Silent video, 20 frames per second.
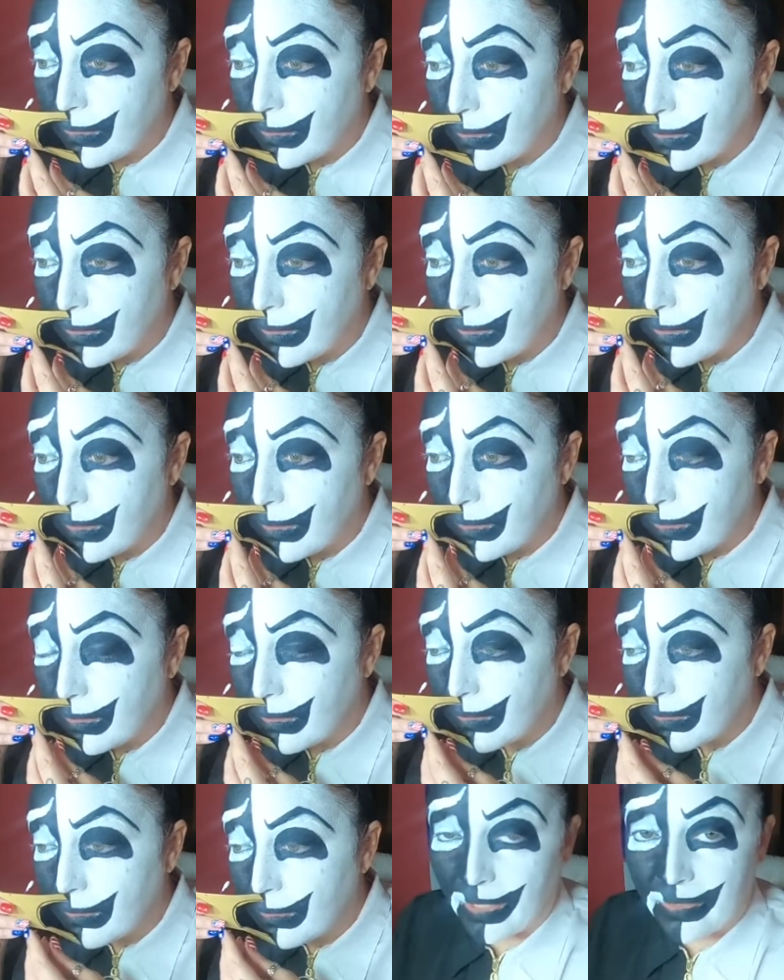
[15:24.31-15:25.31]
Okay.
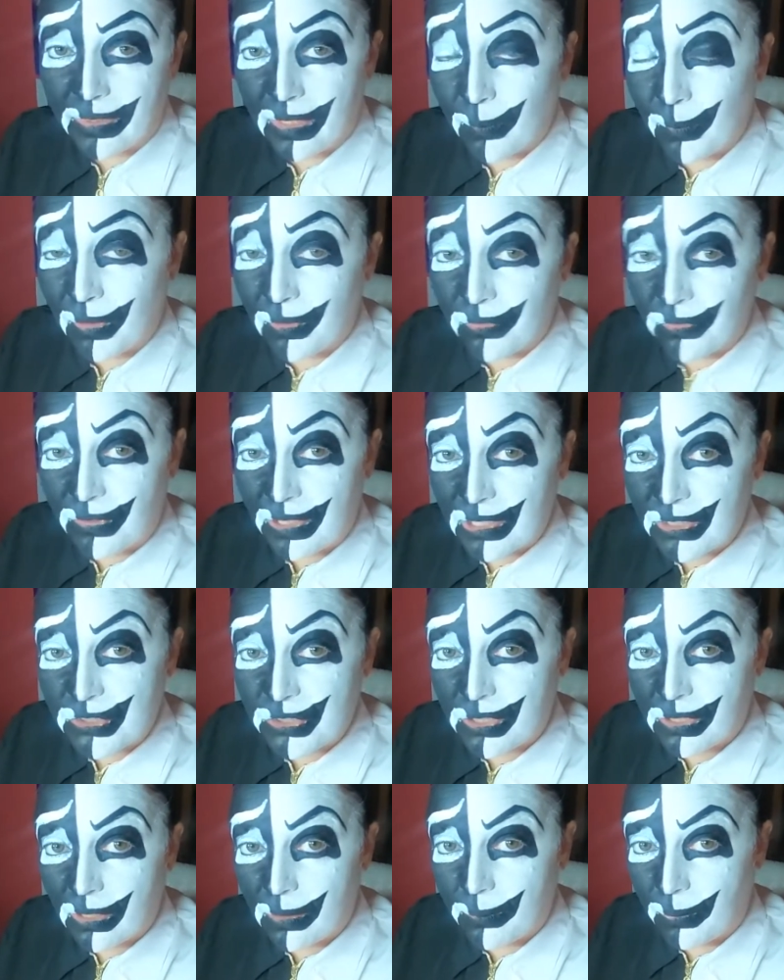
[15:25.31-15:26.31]
I think I'm gonna finish
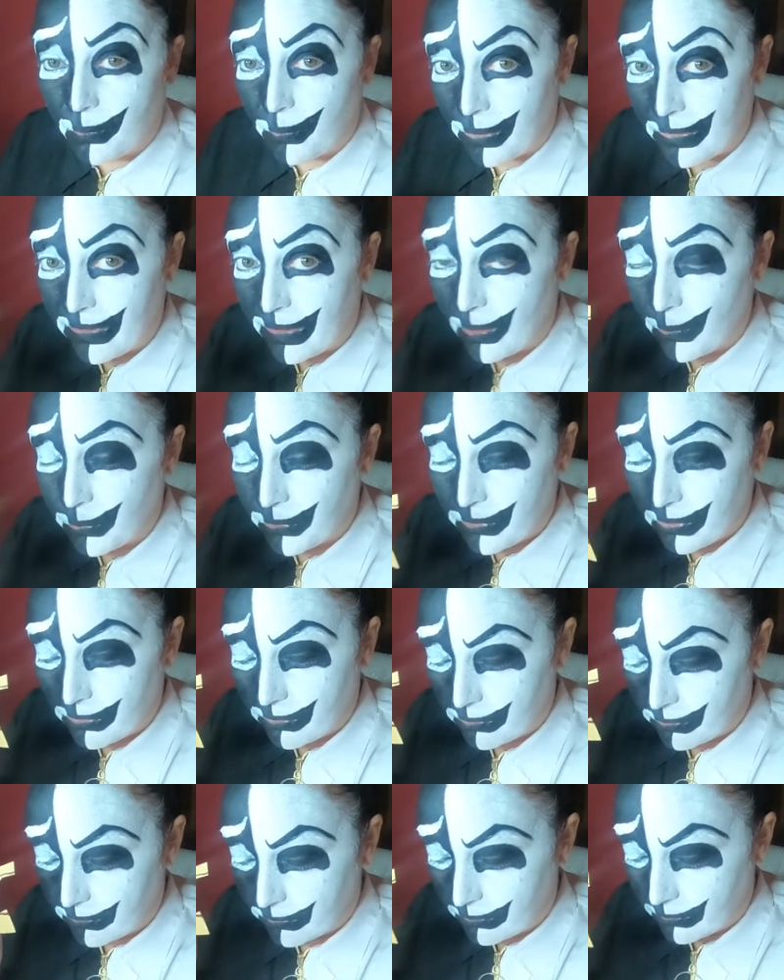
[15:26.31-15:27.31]
it up without
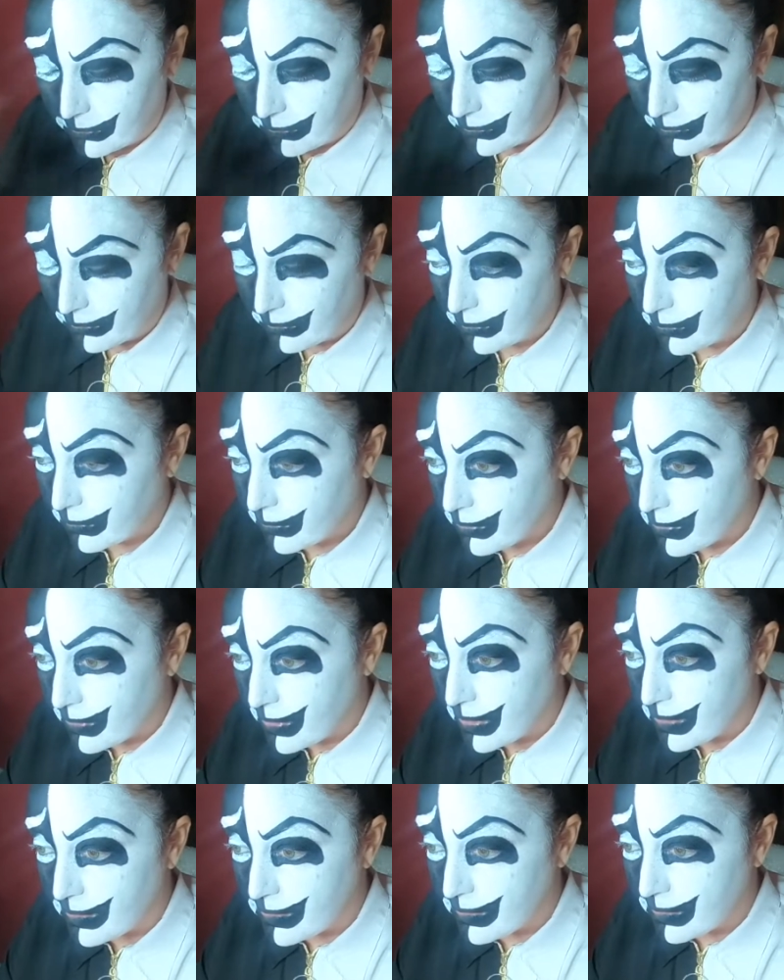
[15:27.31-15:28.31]

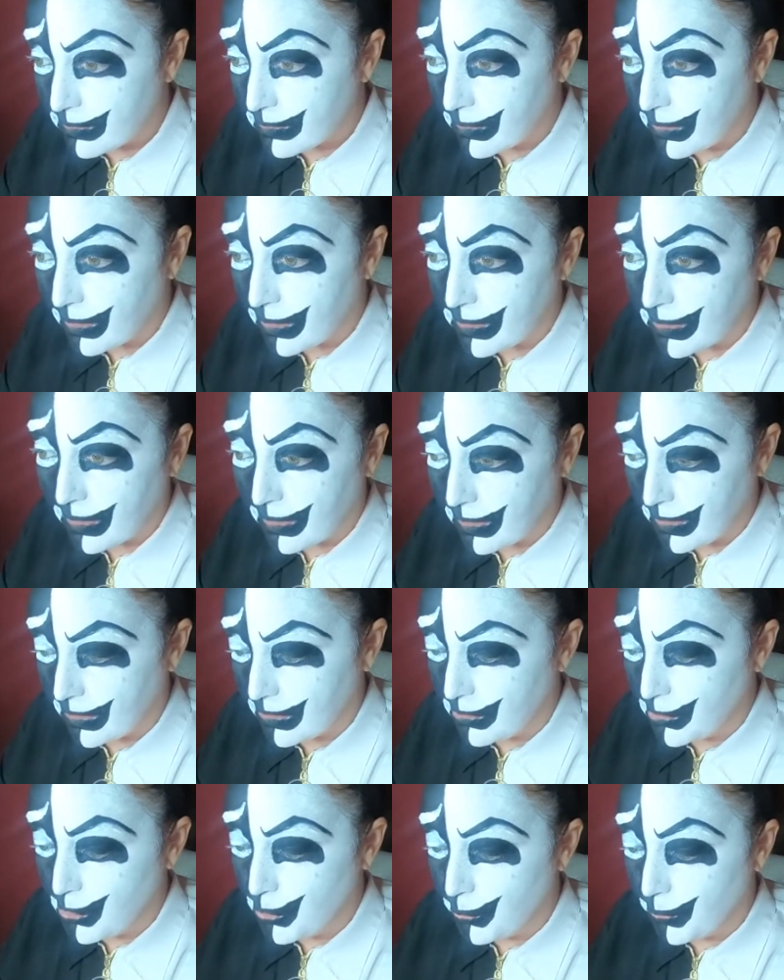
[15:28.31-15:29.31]
this. I think I
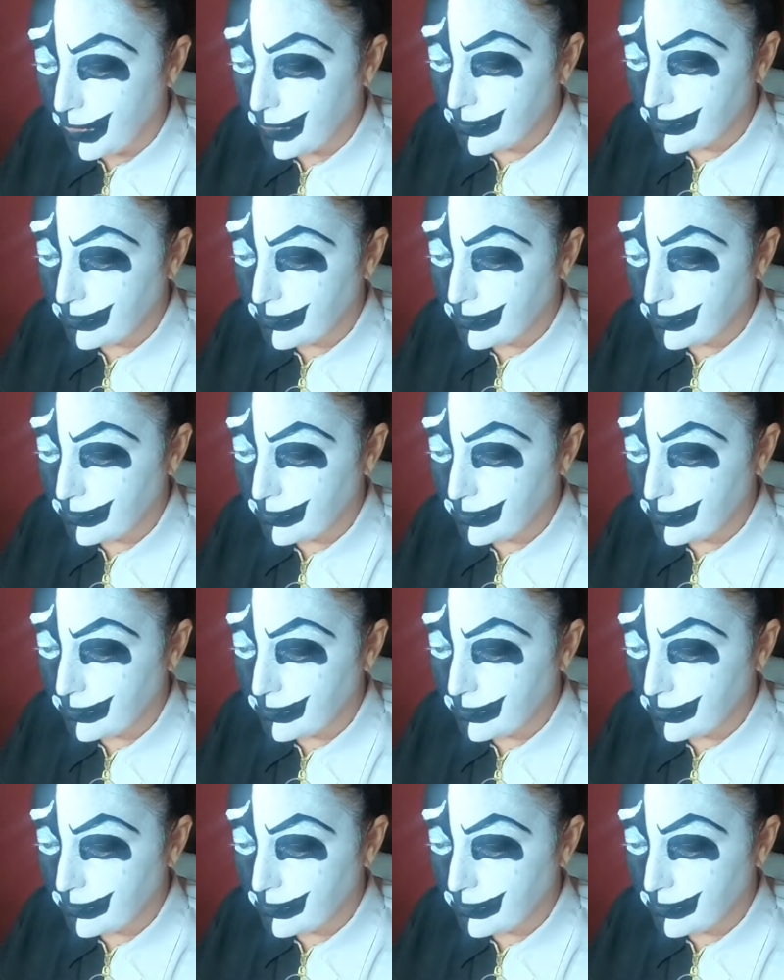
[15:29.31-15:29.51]
can do it.